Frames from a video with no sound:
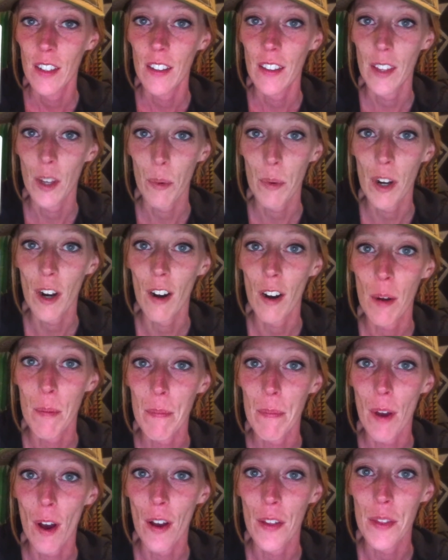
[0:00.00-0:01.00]
that we are
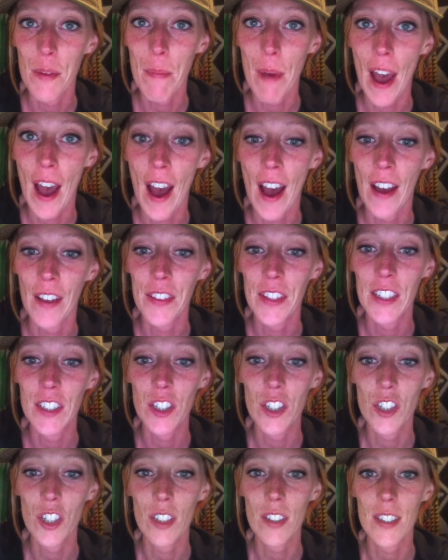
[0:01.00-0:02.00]
on the path.
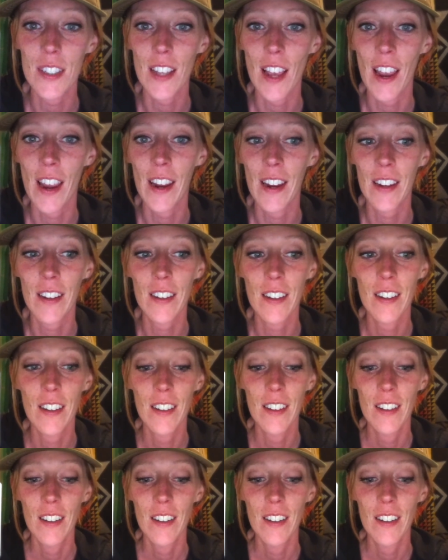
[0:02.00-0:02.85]
It's just like,